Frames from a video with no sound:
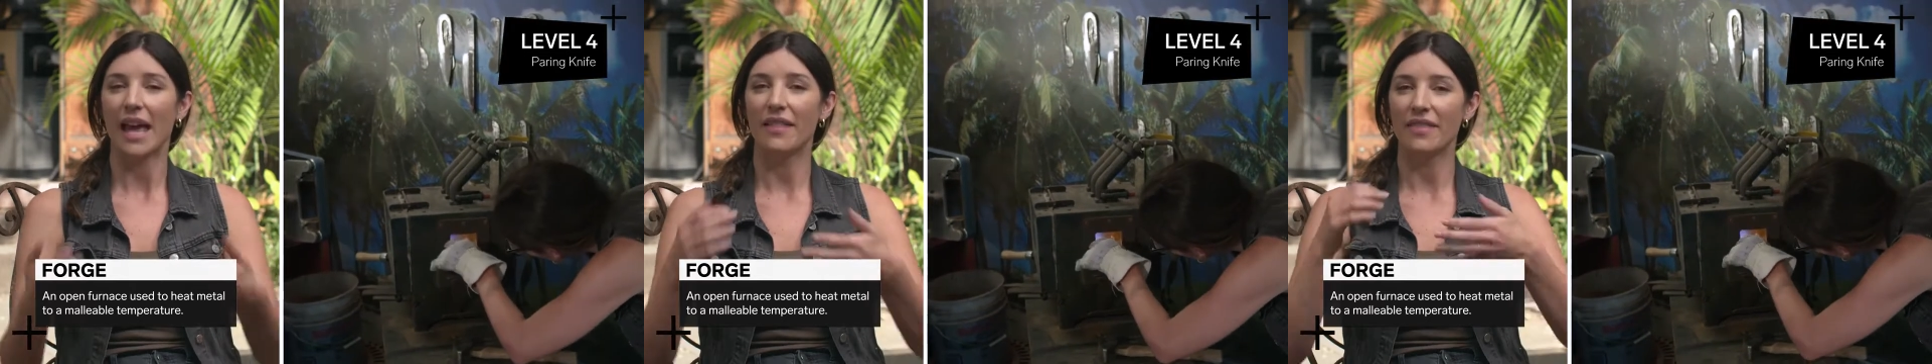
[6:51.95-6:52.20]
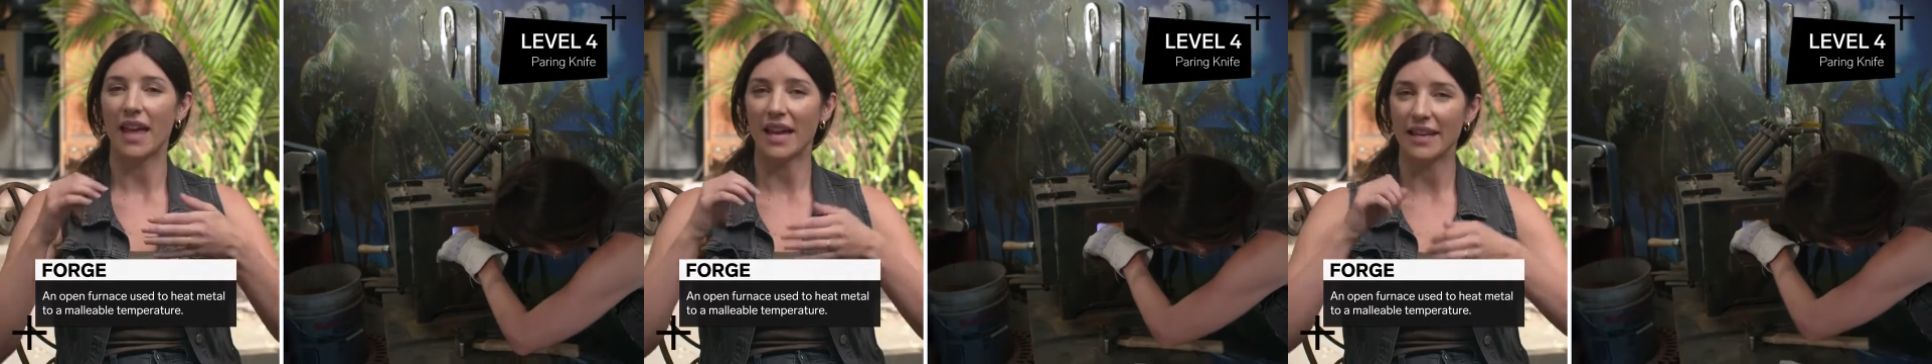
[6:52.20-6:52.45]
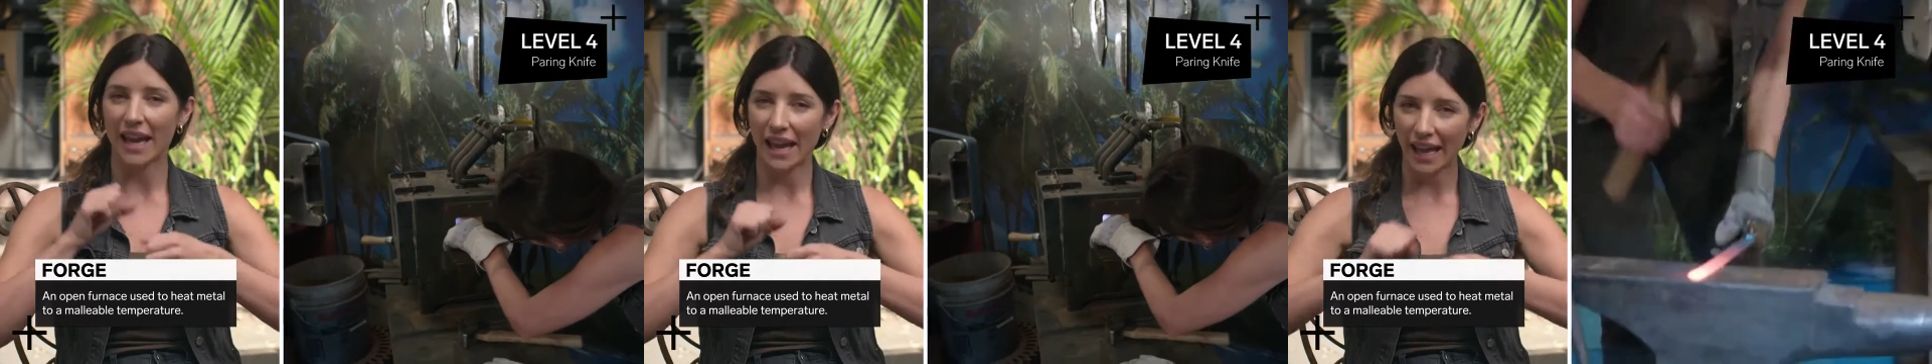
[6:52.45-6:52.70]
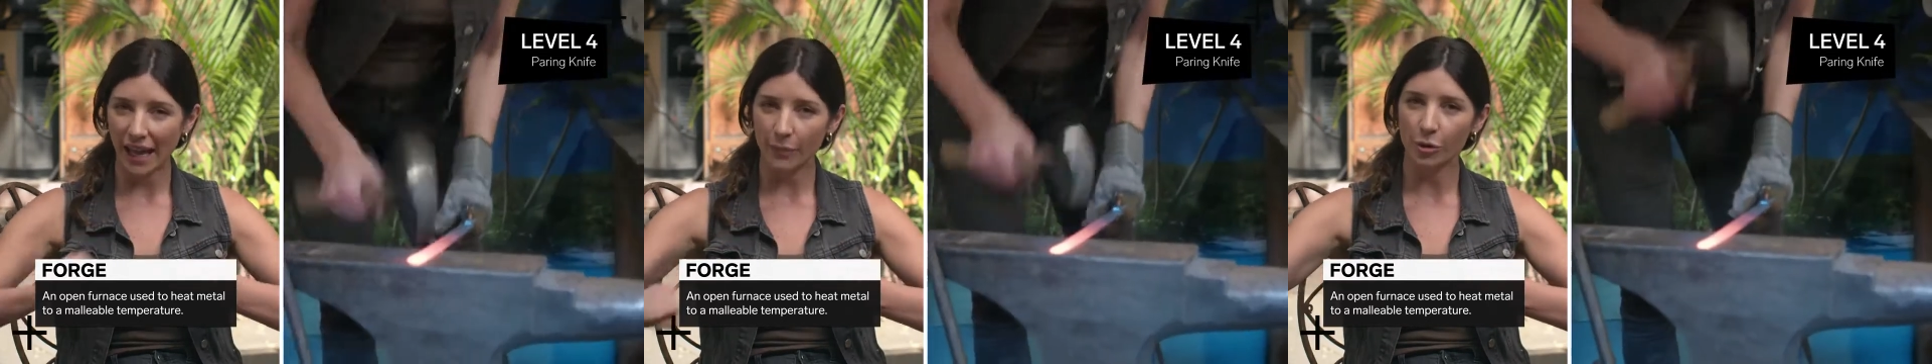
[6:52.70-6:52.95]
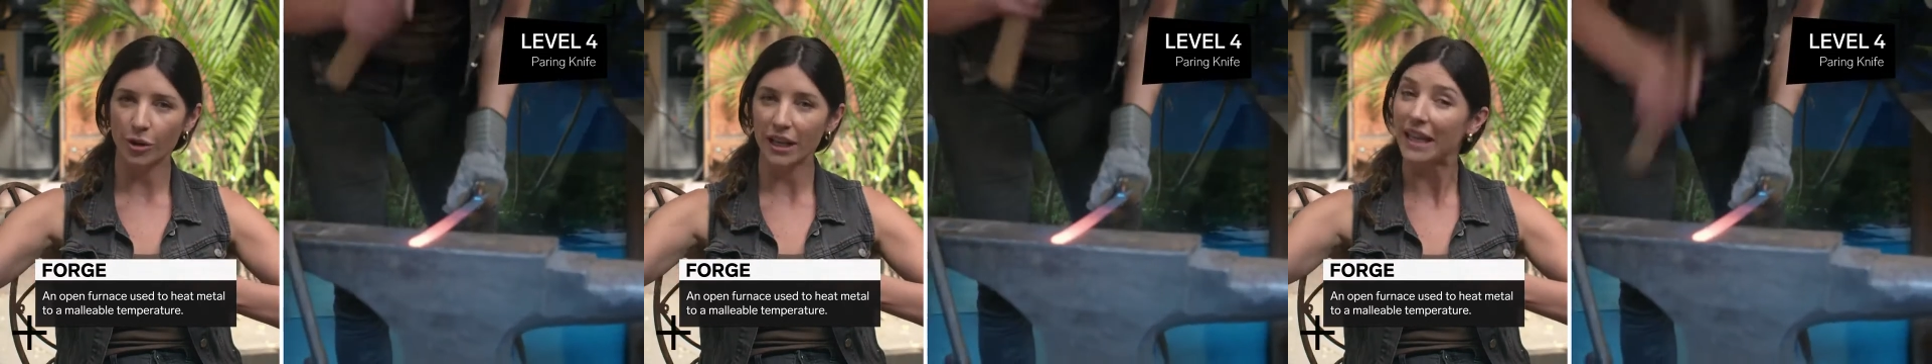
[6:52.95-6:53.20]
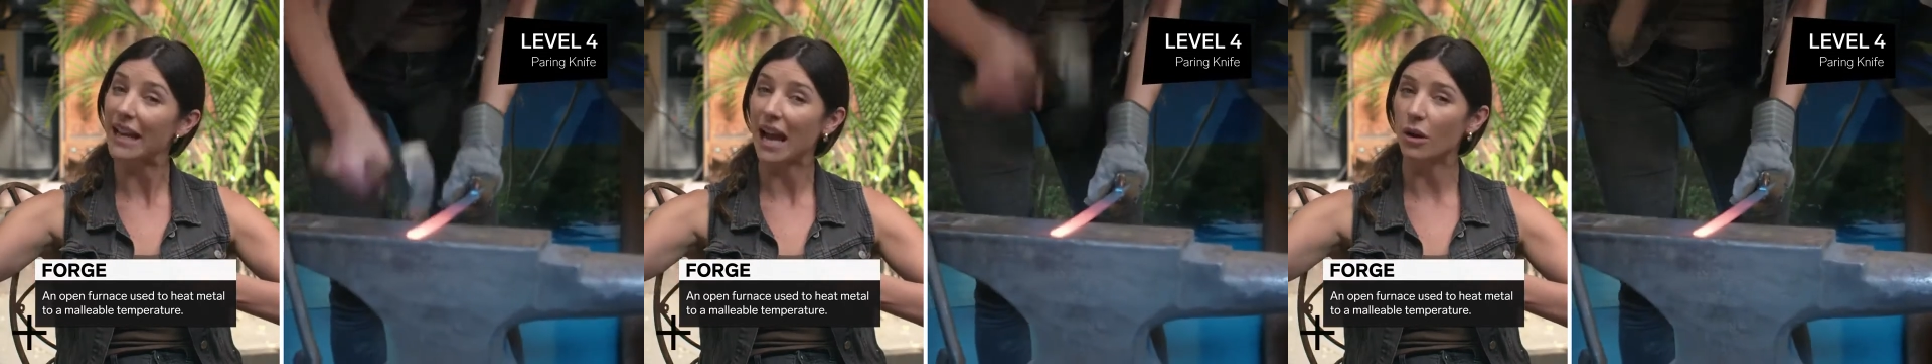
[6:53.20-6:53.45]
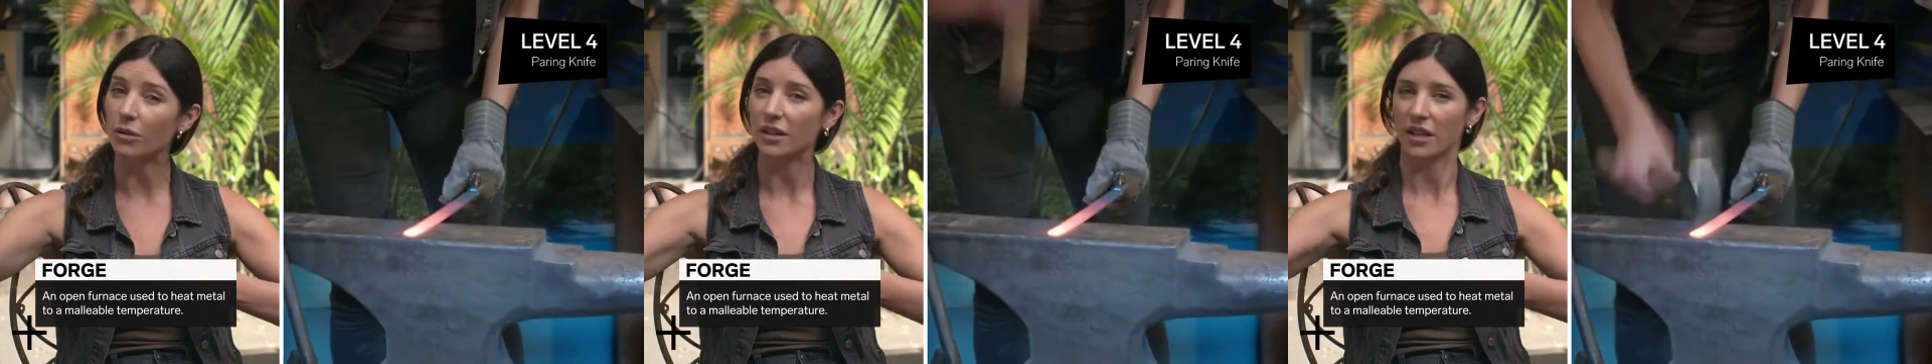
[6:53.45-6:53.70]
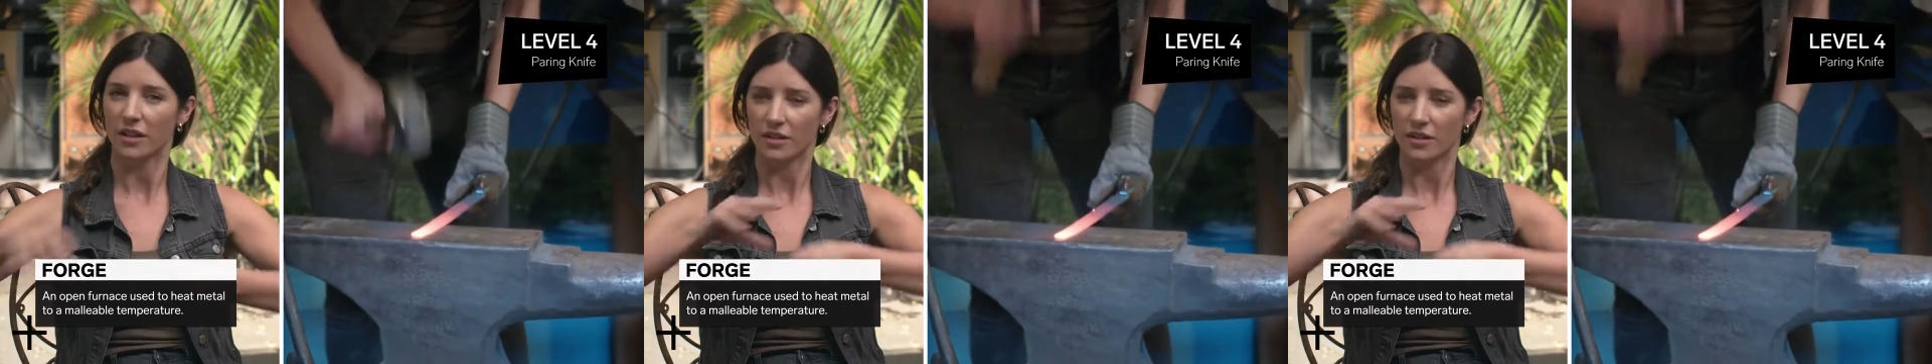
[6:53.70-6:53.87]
and then hammering it out,